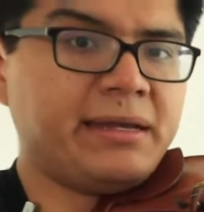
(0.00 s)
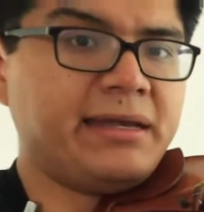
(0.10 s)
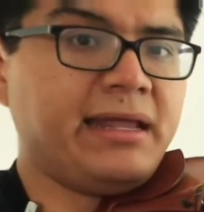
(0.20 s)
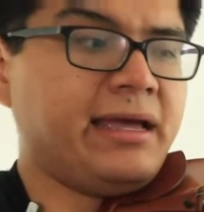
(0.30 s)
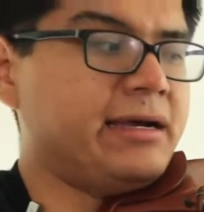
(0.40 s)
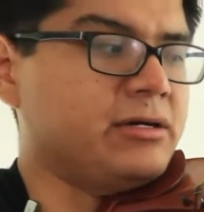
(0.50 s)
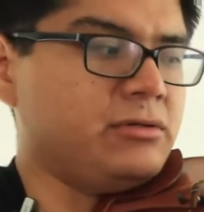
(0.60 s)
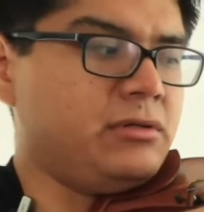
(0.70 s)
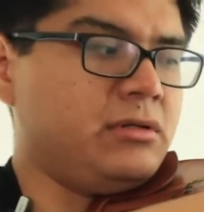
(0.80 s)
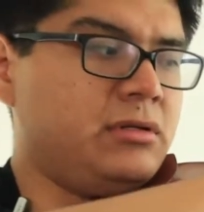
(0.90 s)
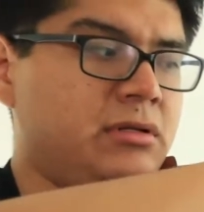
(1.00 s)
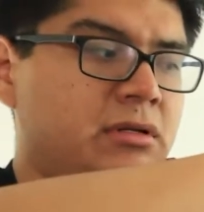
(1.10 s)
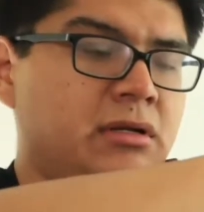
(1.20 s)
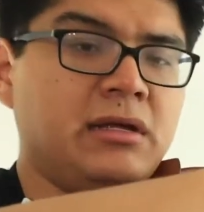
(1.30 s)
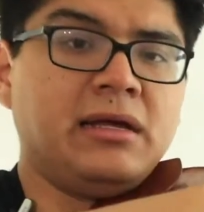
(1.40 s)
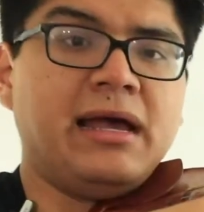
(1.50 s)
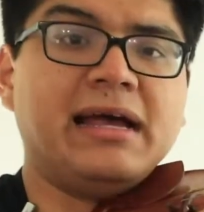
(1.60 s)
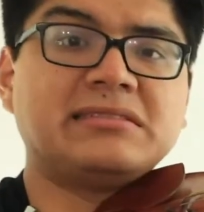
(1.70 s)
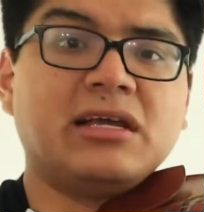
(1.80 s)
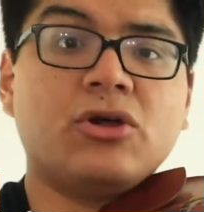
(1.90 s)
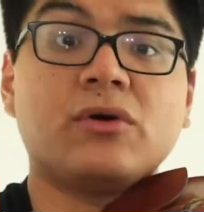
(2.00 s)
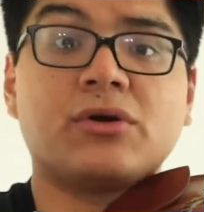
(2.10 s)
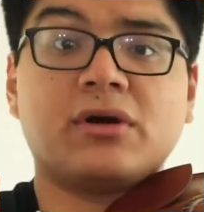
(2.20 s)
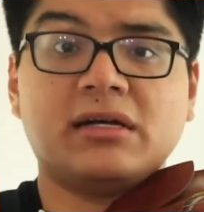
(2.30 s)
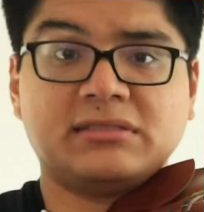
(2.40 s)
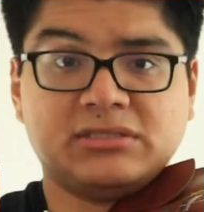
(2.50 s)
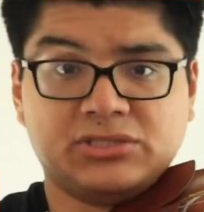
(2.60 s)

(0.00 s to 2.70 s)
and down as I go across the